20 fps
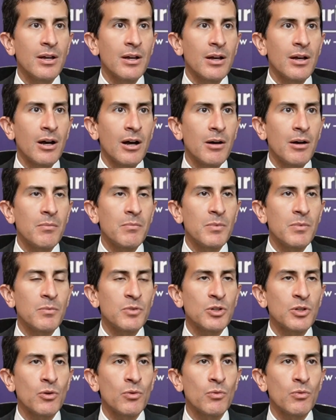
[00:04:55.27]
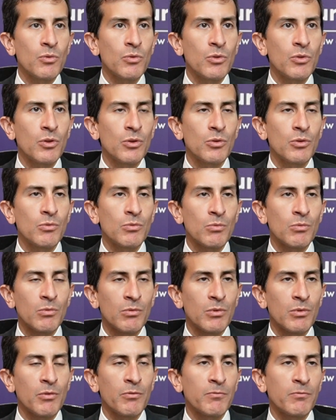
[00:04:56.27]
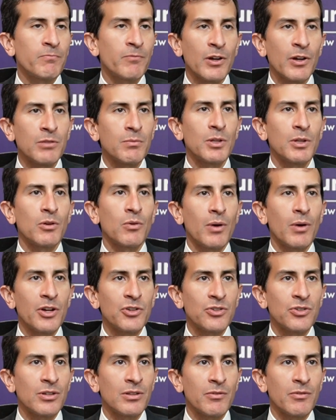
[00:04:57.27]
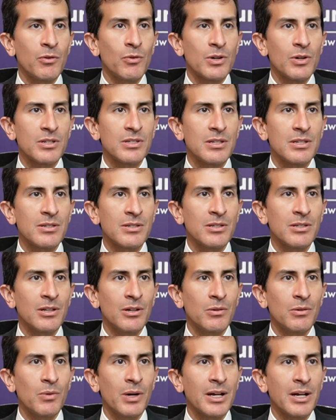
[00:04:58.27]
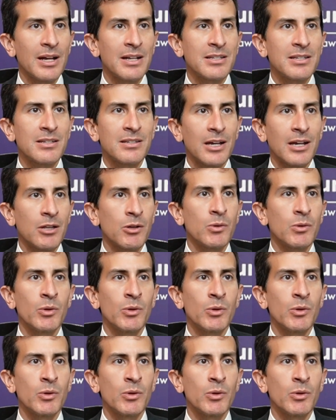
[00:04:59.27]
So the fundamental question, of course, is what kind of society do